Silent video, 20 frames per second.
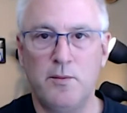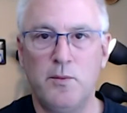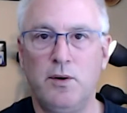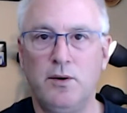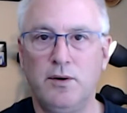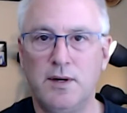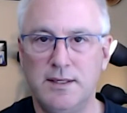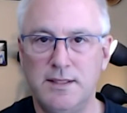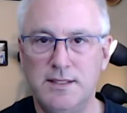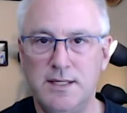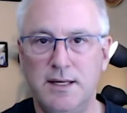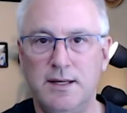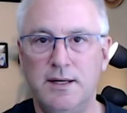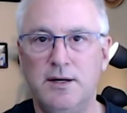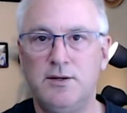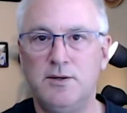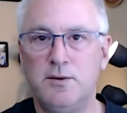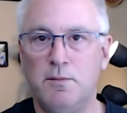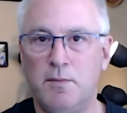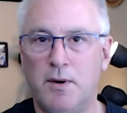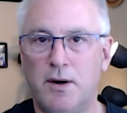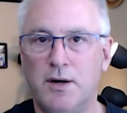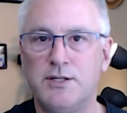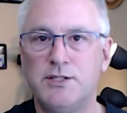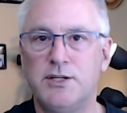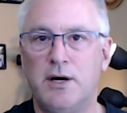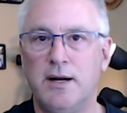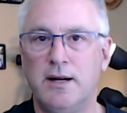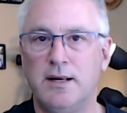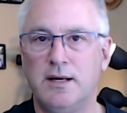will continue to march
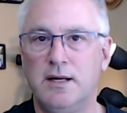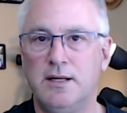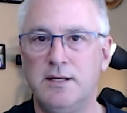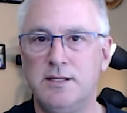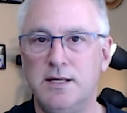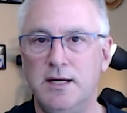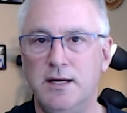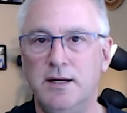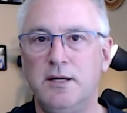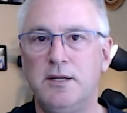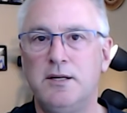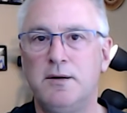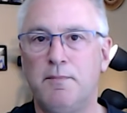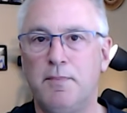on and continue to